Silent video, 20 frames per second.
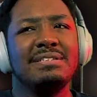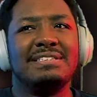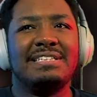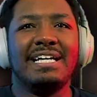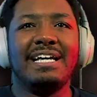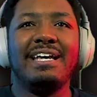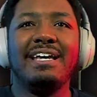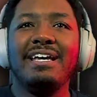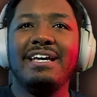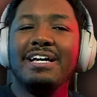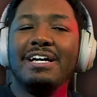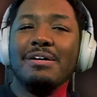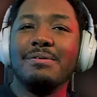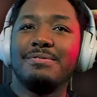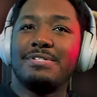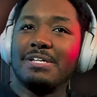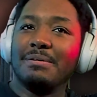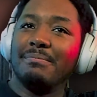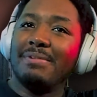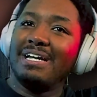Damn,
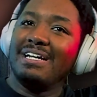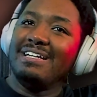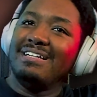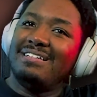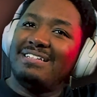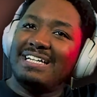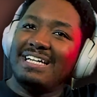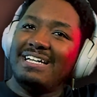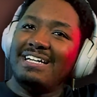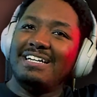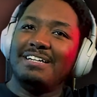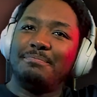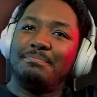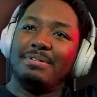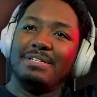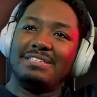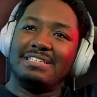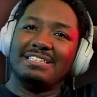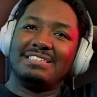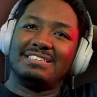somebody did
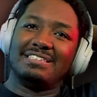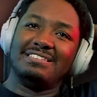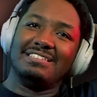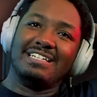put this in